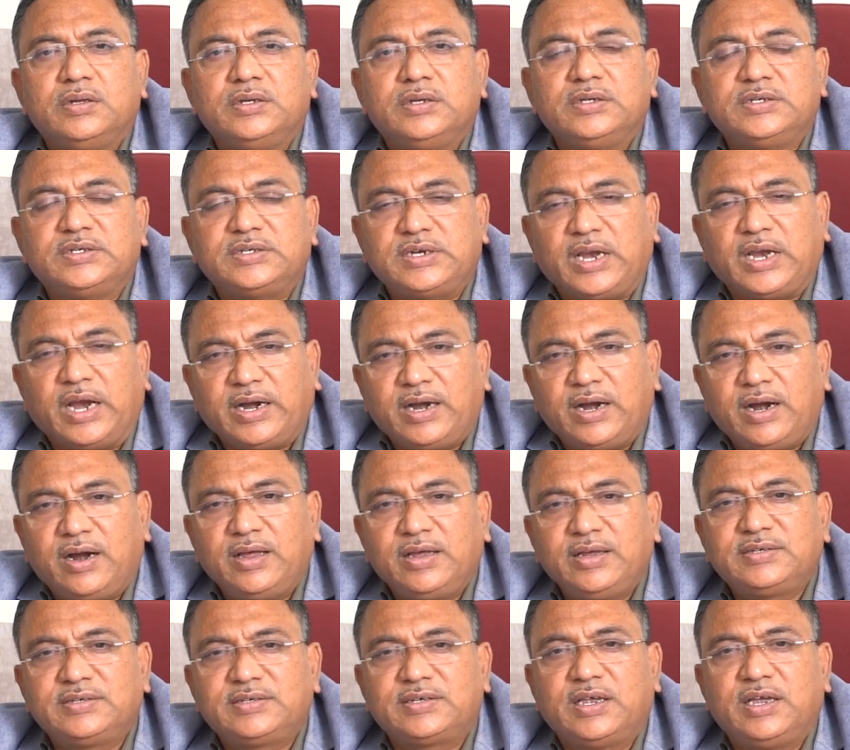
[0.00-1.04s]

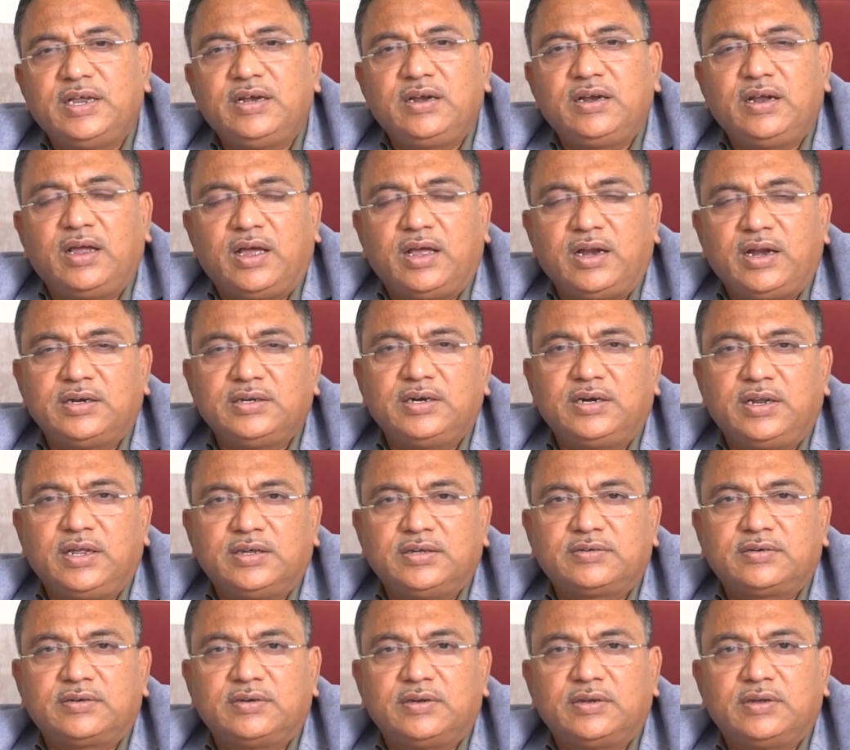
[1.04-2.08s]
Standardized skin allergy
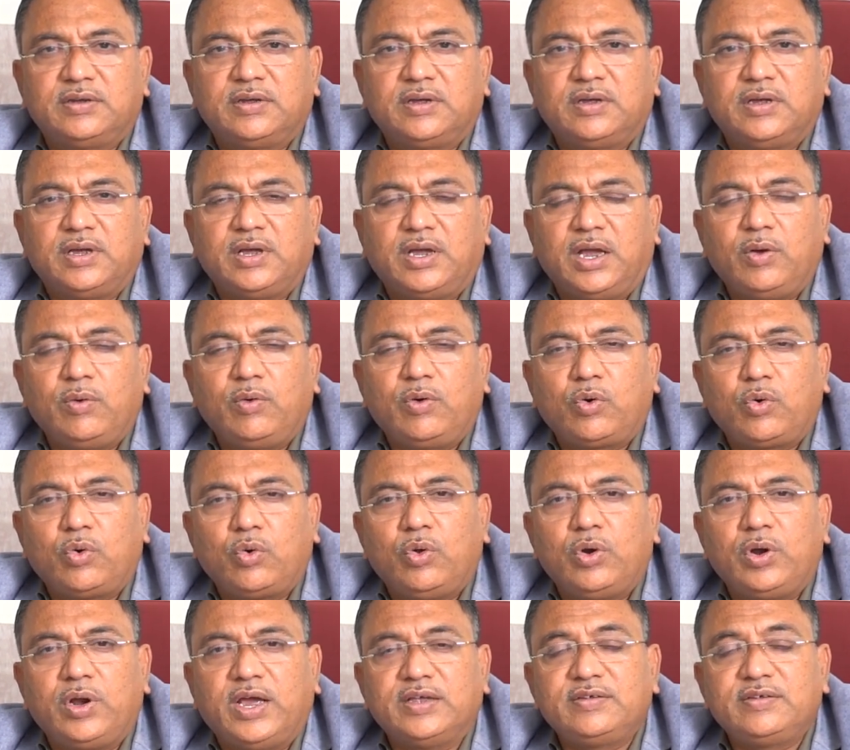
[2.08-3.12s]
tests have a
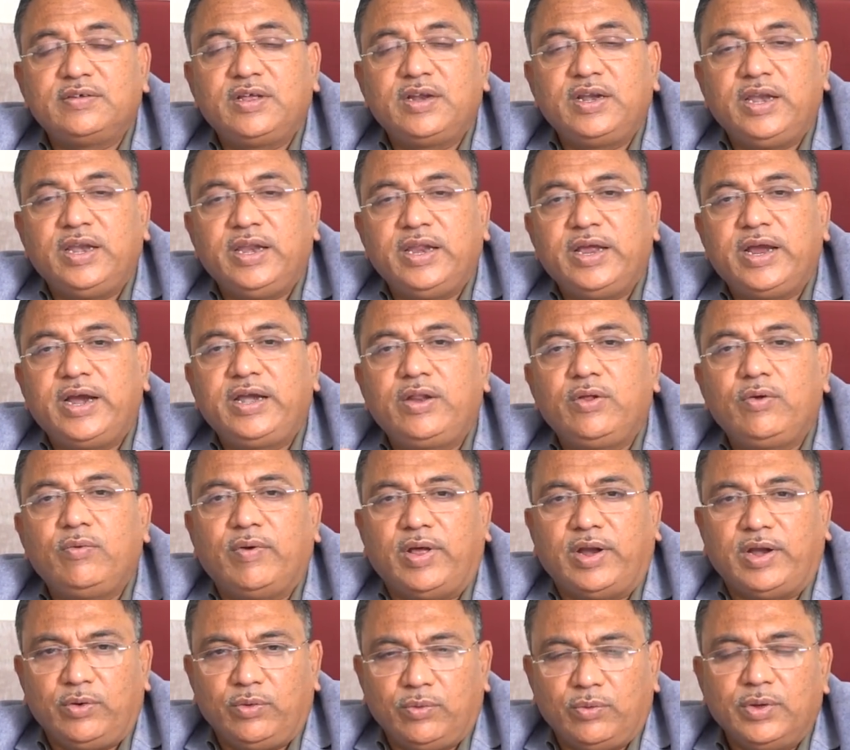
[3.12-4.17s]
role as a negative
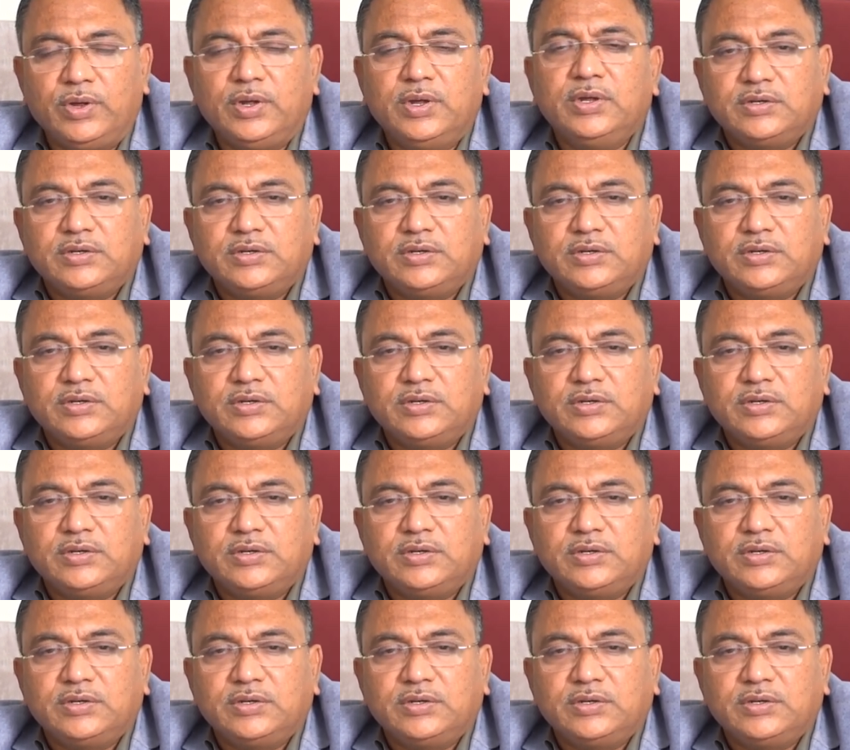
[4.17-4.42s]
value.